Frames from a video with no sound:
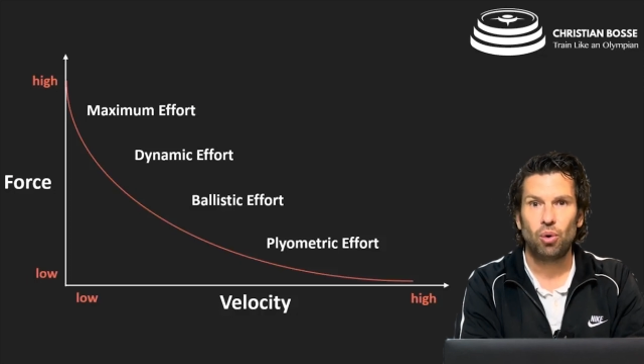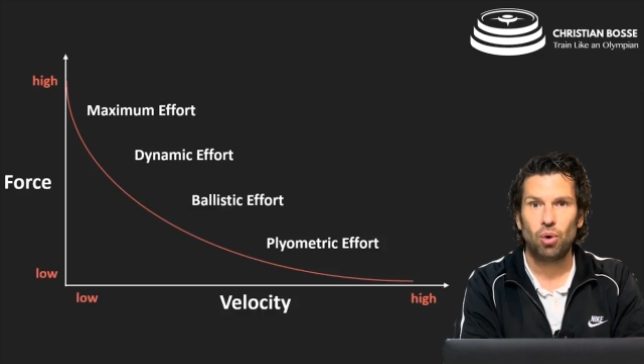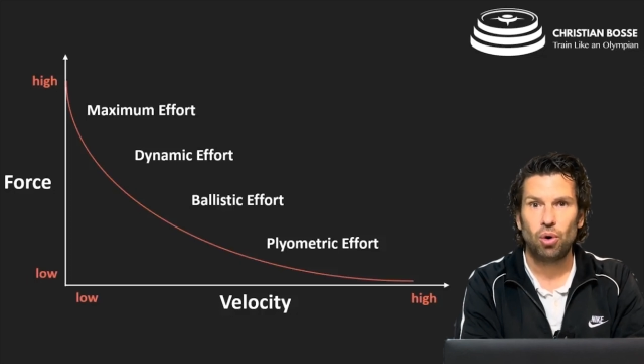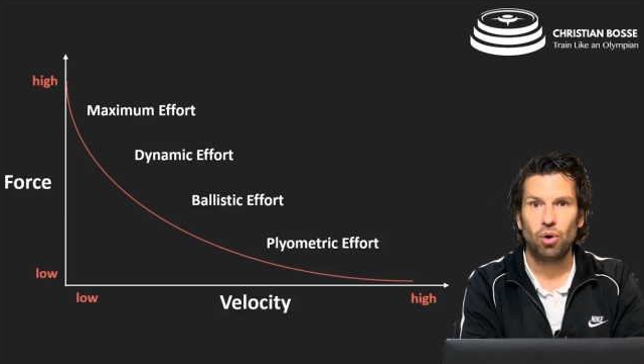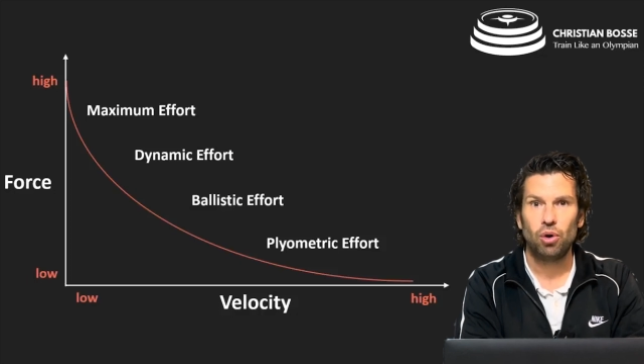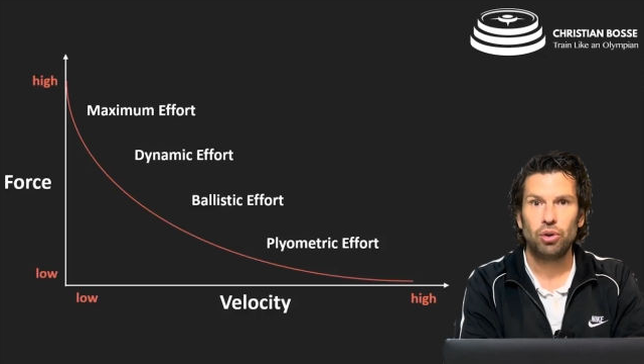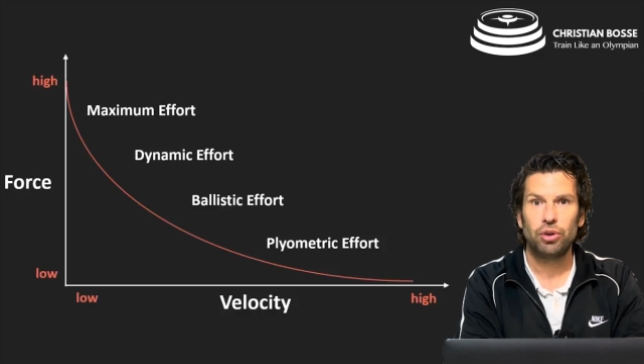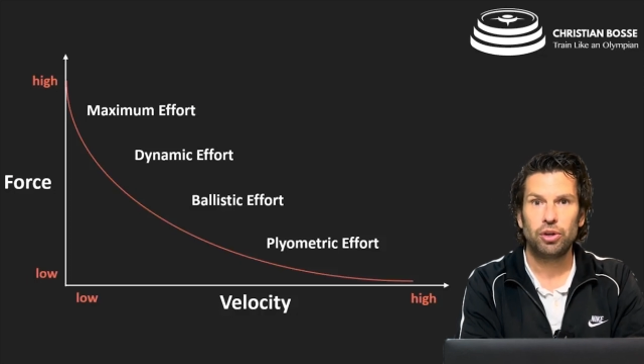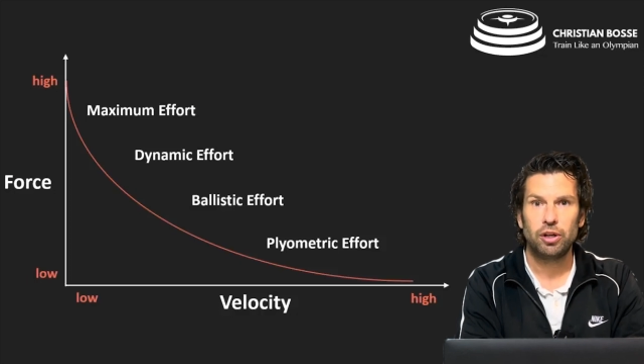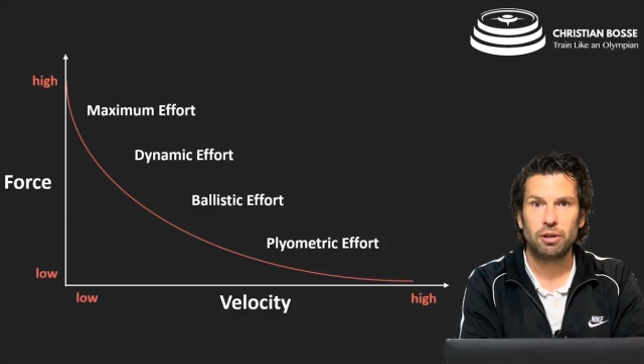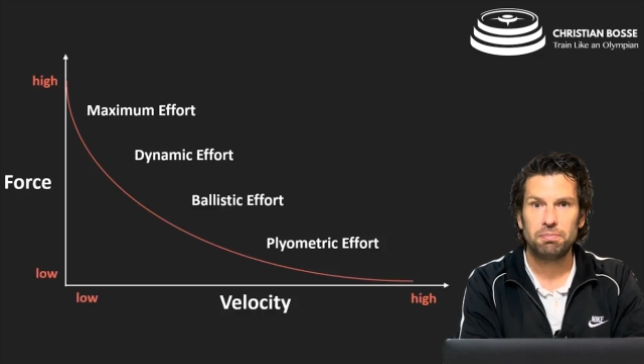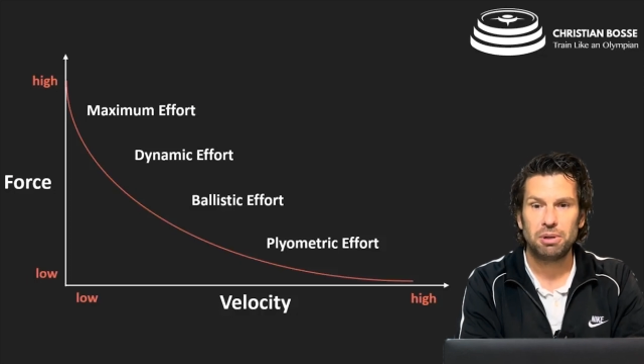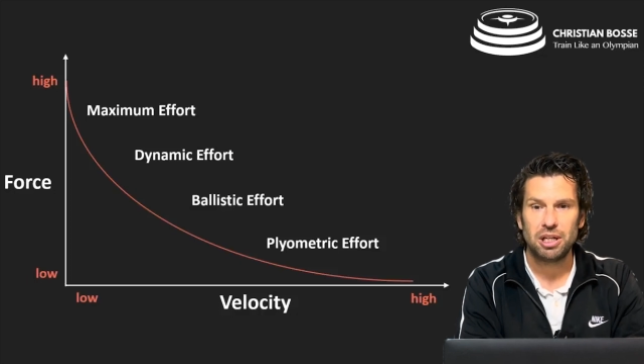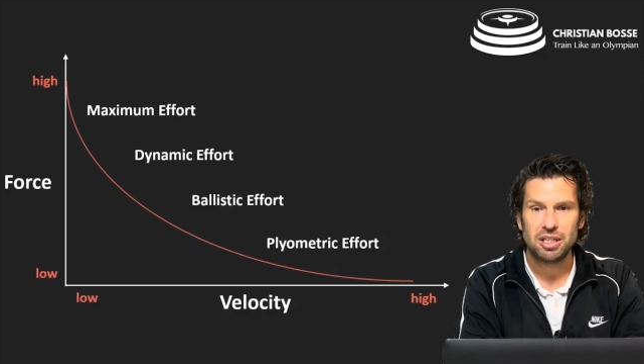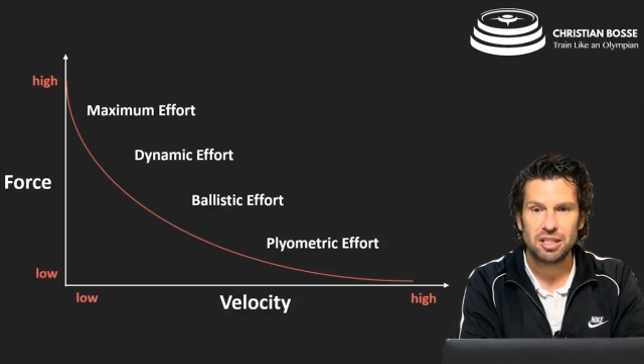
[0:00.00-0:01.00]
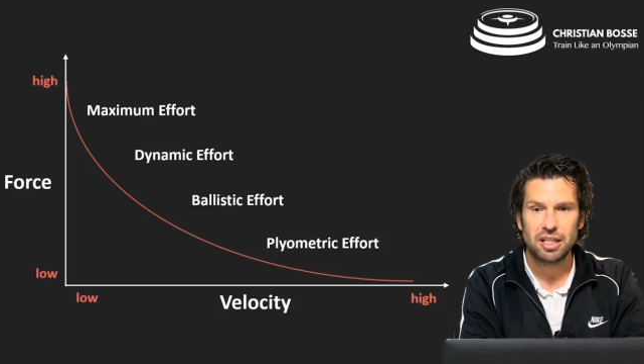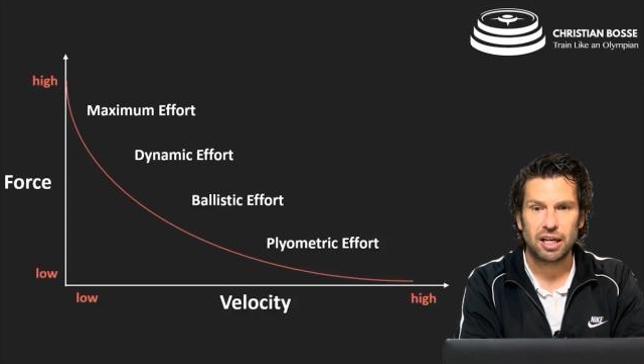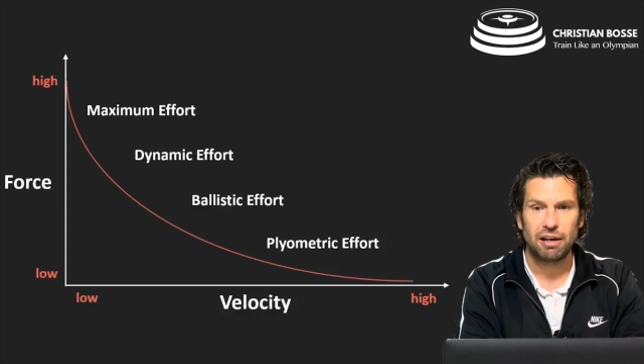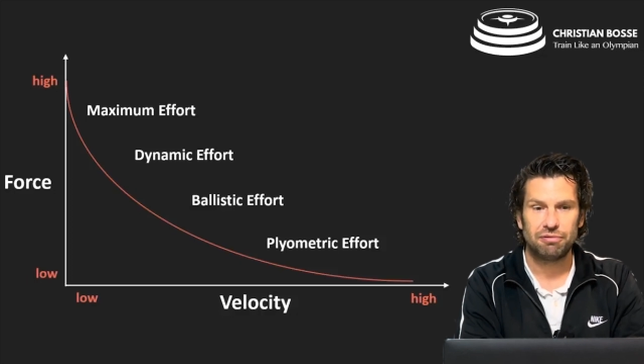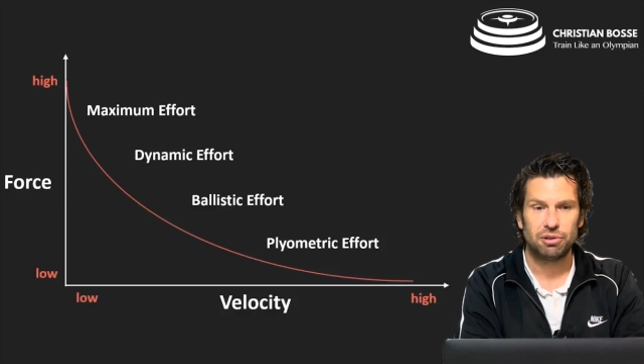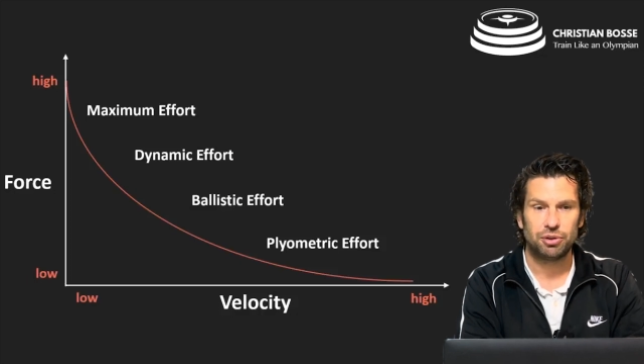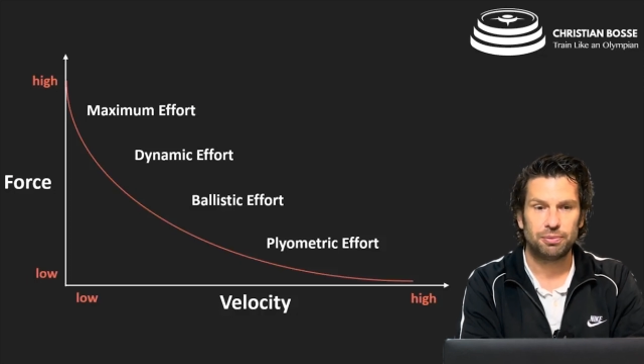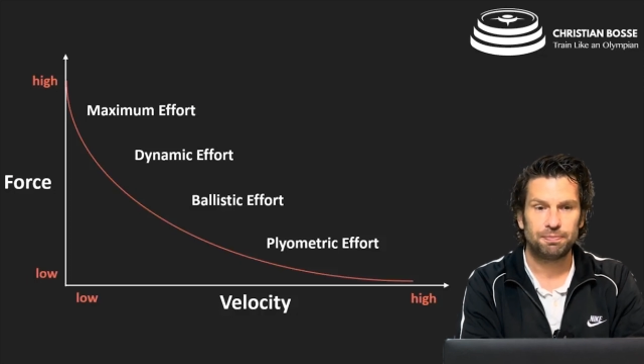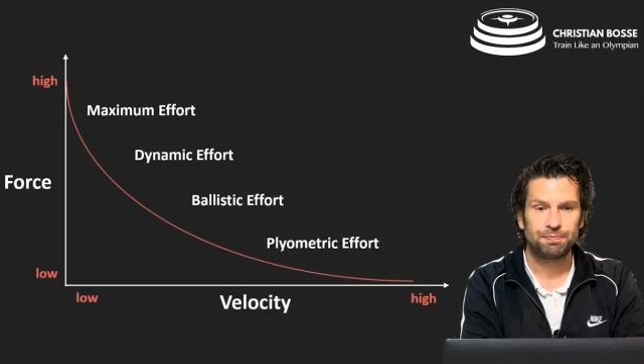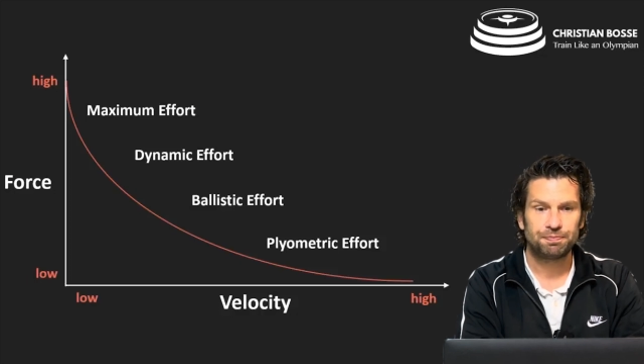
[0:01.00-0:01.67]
on the ballistic effort.